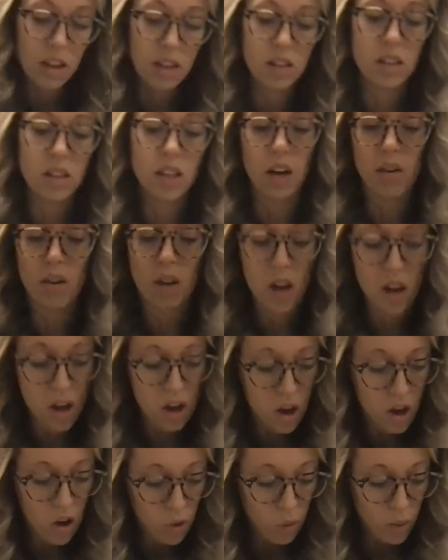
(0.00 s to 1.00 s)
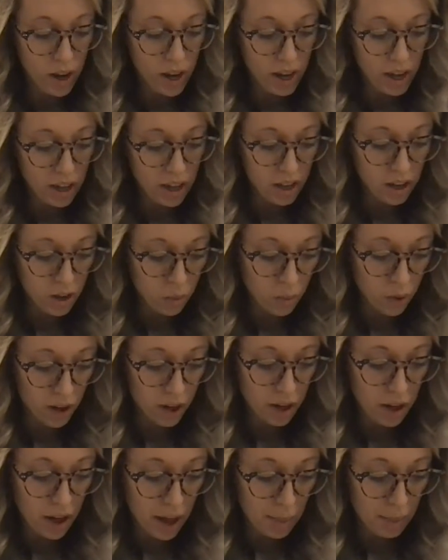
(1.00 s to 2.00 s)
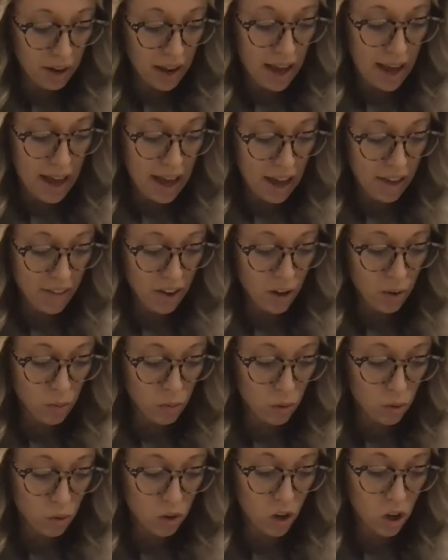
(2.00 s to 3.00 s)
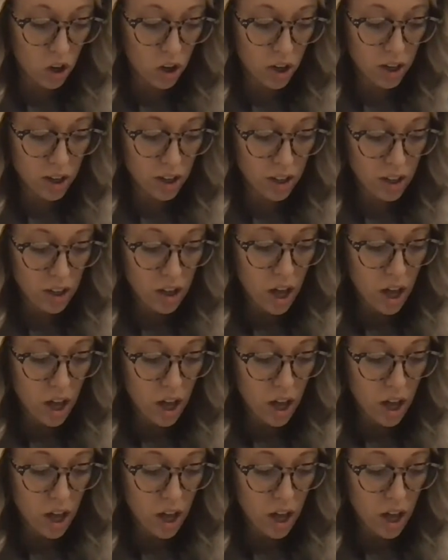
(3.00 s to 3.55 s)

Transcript: So when I'm going to have a roll card